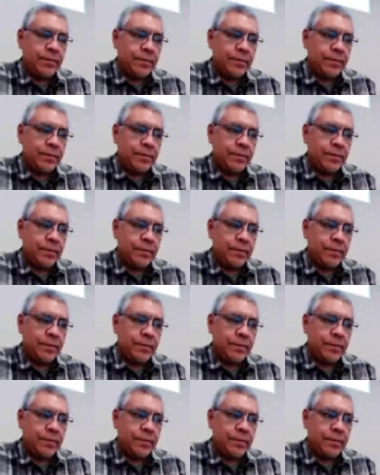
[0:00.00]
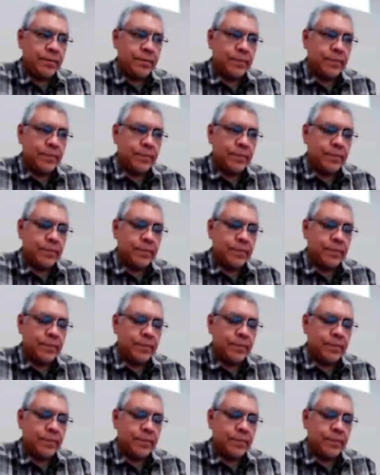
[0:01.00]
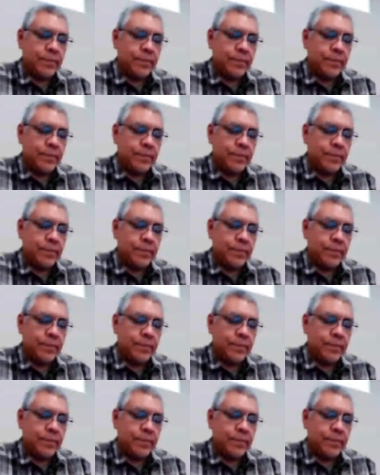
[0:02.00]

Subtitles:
No one is speaking in this clip.